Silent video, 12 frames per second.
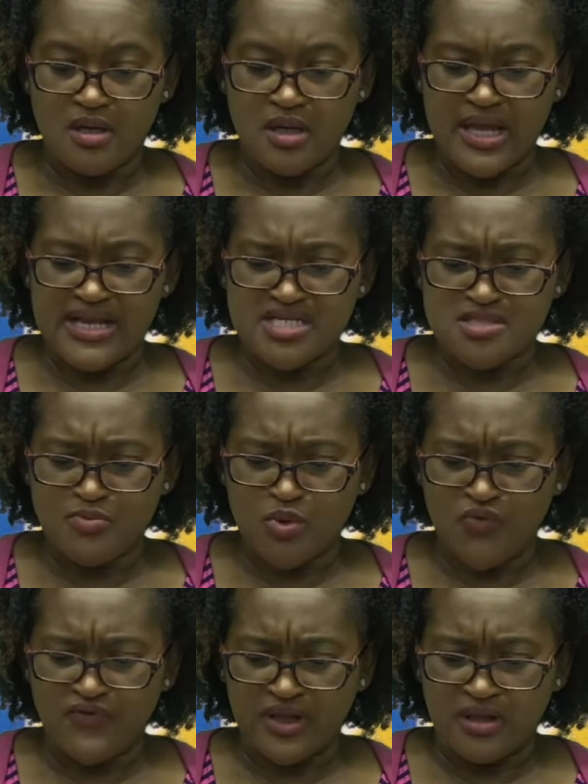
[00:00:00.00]
and it's
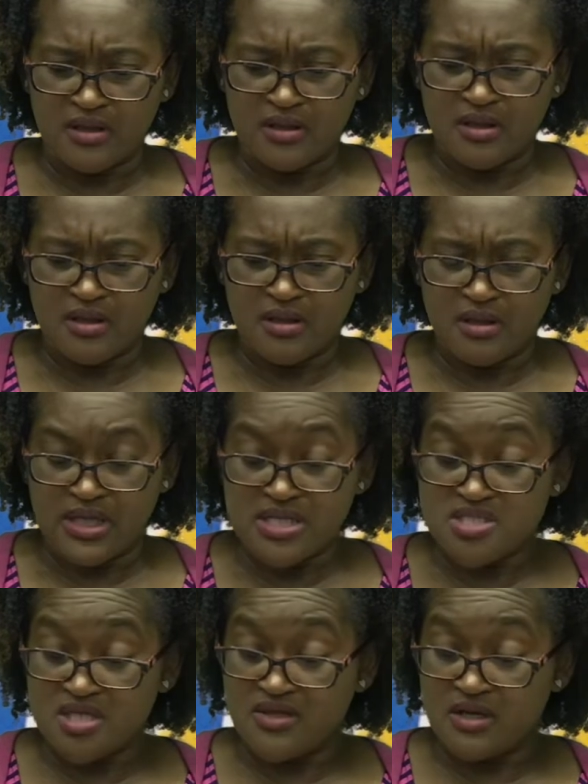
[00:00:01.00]
moving
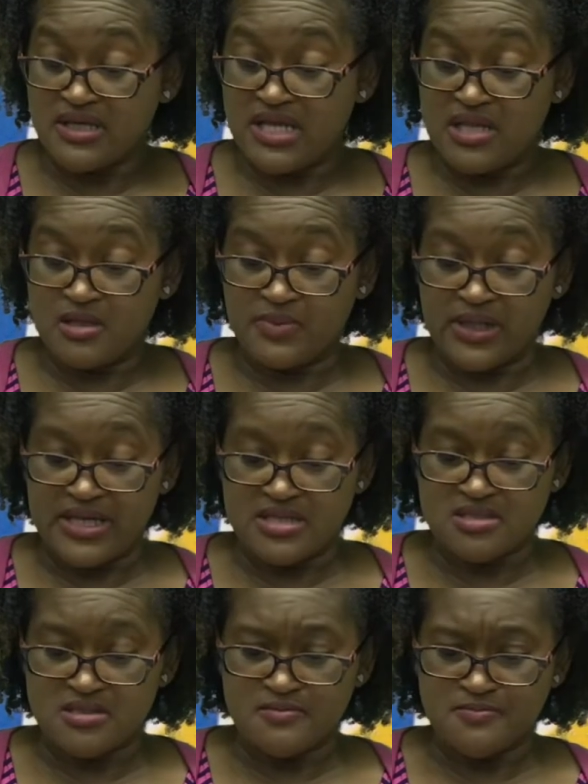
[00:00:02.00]
into the eating place.